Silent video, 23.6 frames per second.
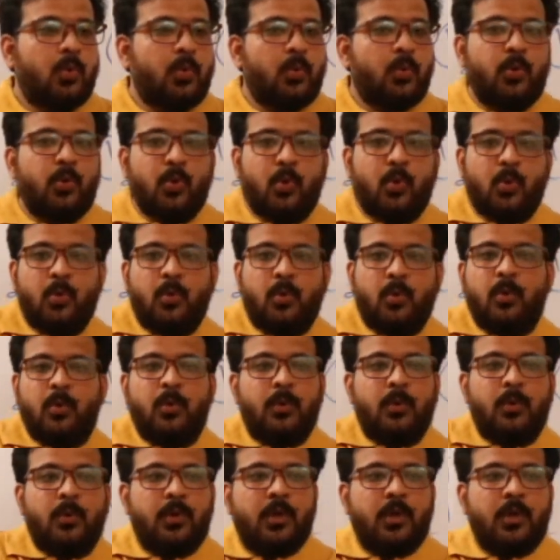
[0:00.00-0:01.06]
No.
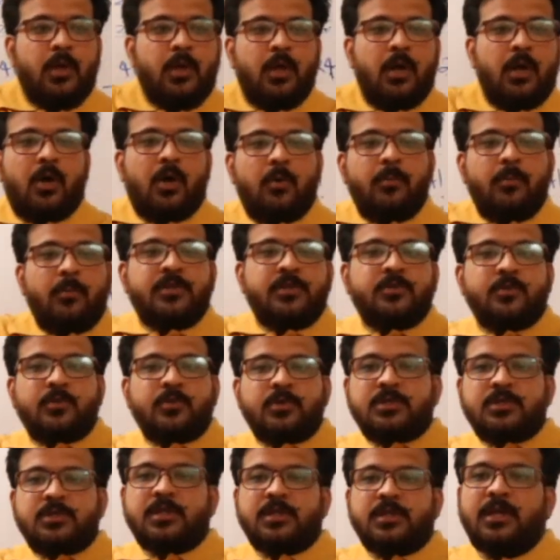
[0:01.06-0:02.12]
How many
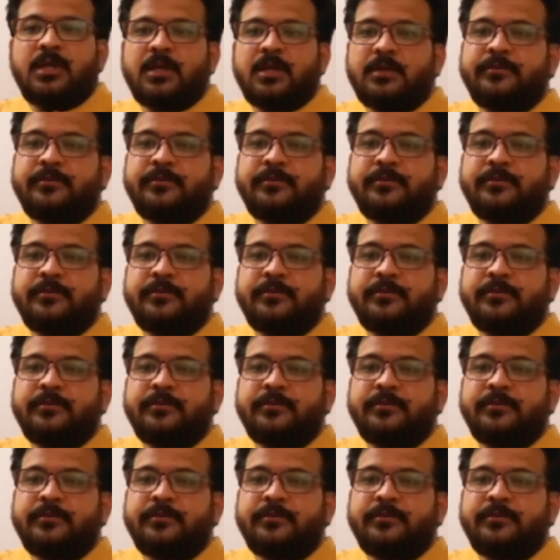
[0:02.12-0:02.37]
students are there?